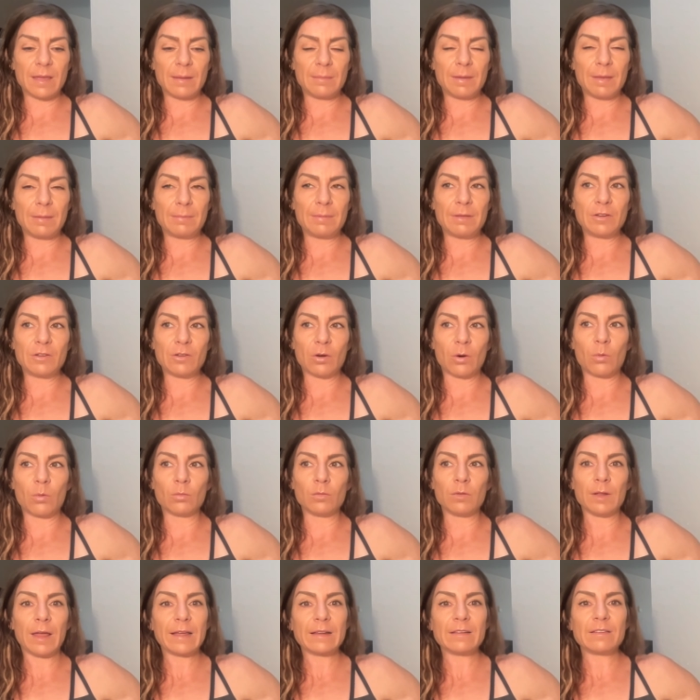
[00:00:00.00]
maybe
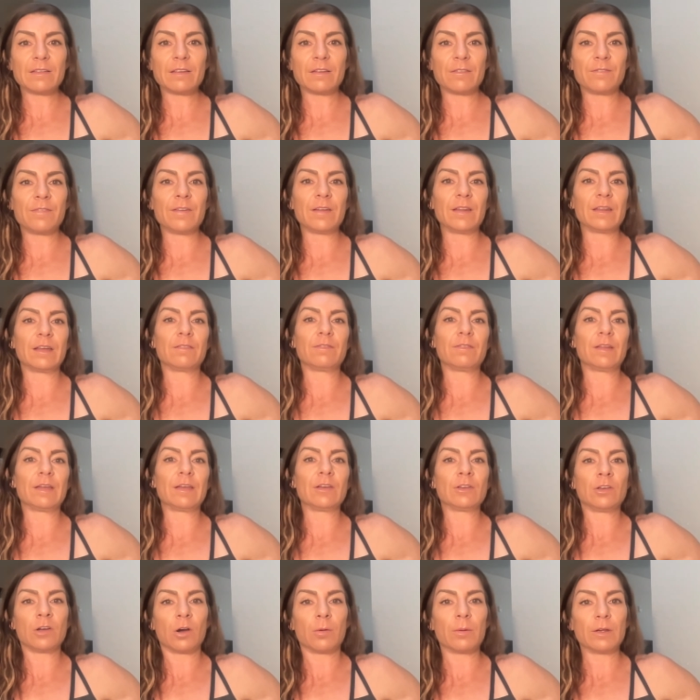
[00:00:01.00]
don't like that feeling of
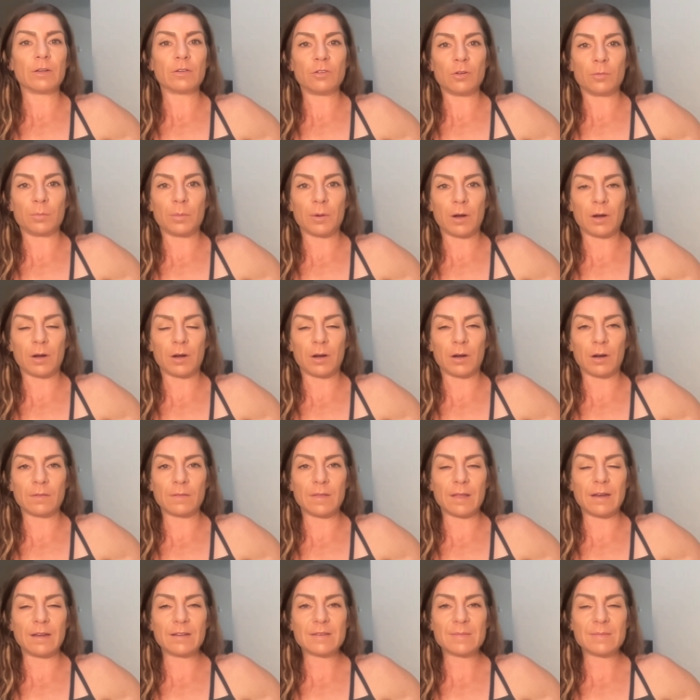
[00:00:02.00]
like going super hard.
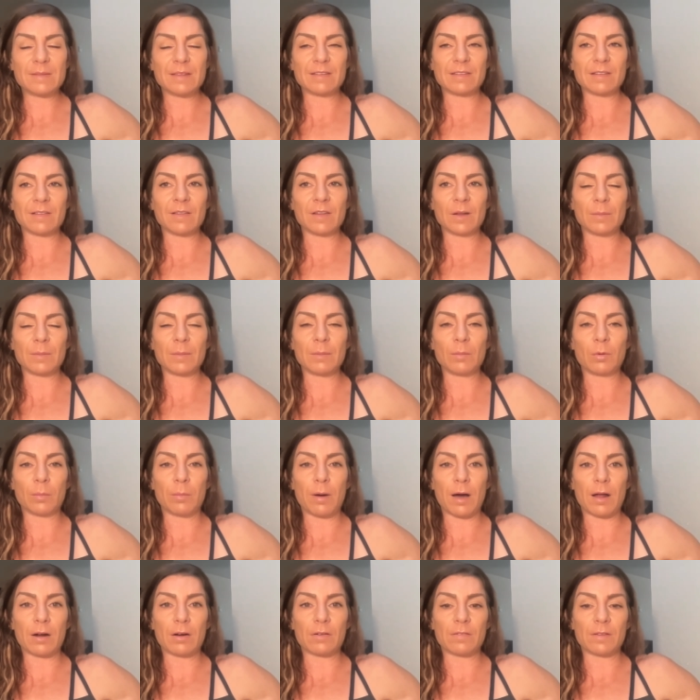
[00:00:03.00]
They need something that's a little bit more
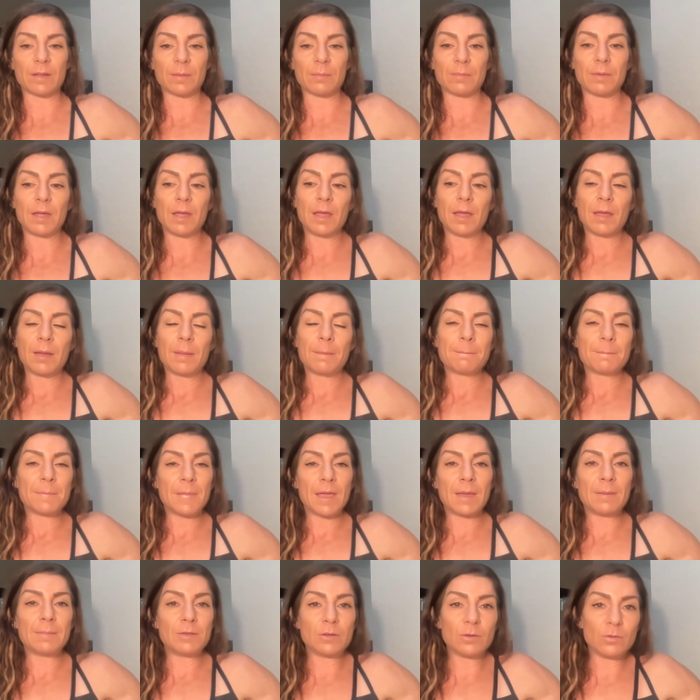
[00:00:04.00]
moderate for them.
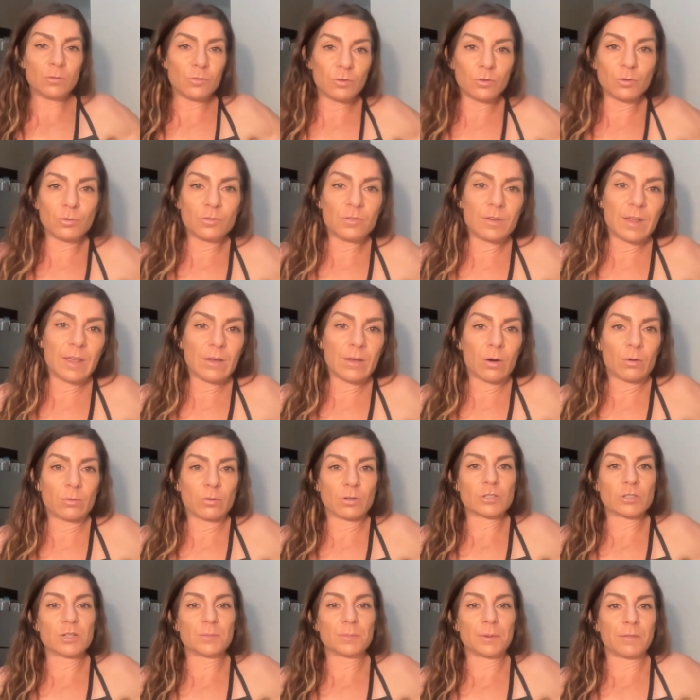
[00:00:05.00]
Maybe you do take
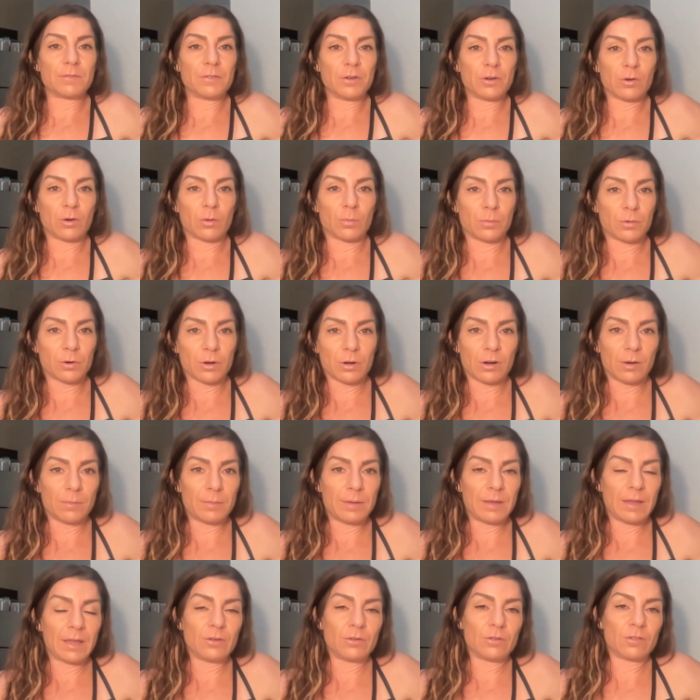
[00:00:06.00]
ownership of your own
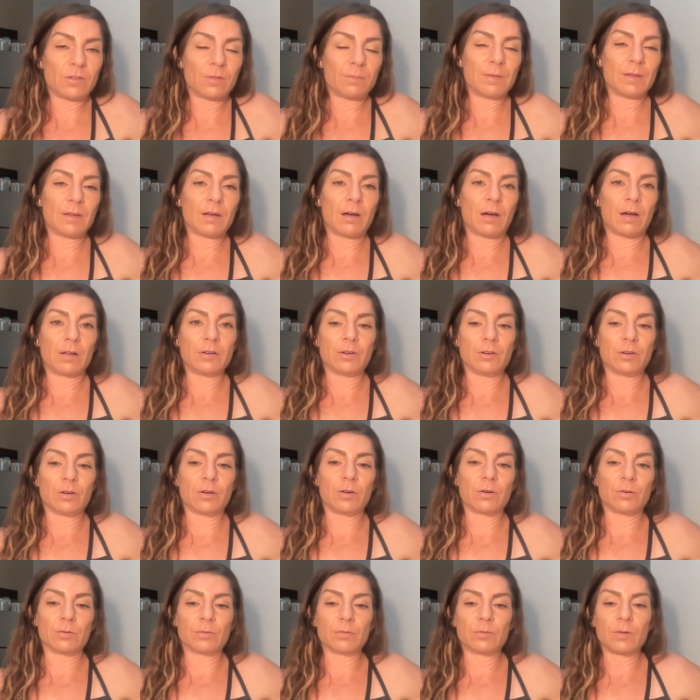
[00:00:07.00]
programming and do something on your
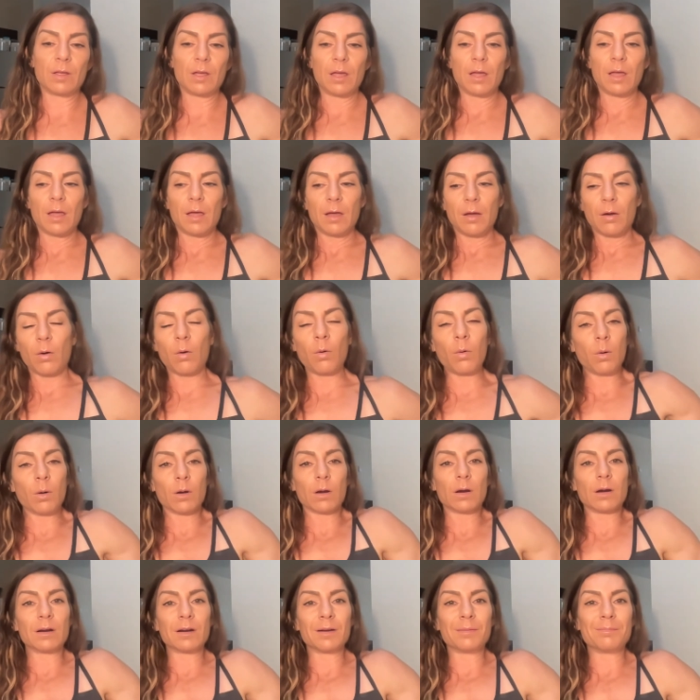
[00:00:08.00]
own.
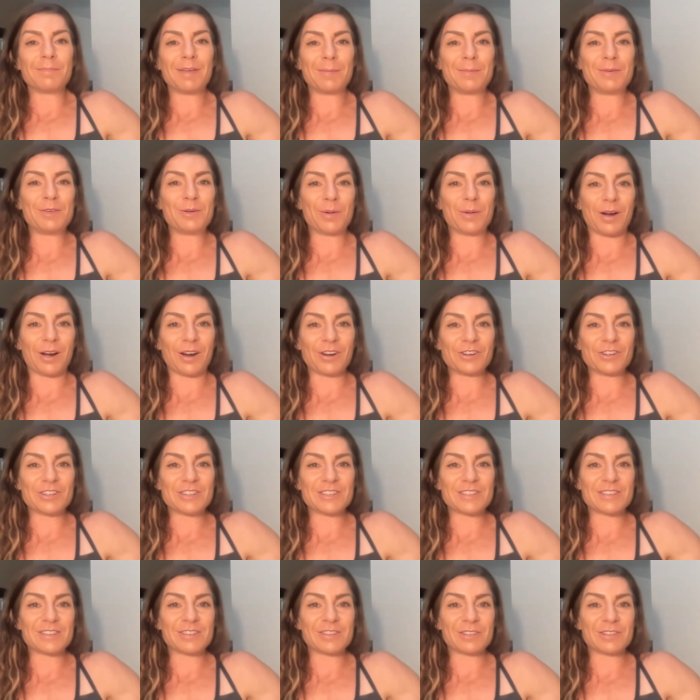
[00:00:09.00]
Or maybe you are just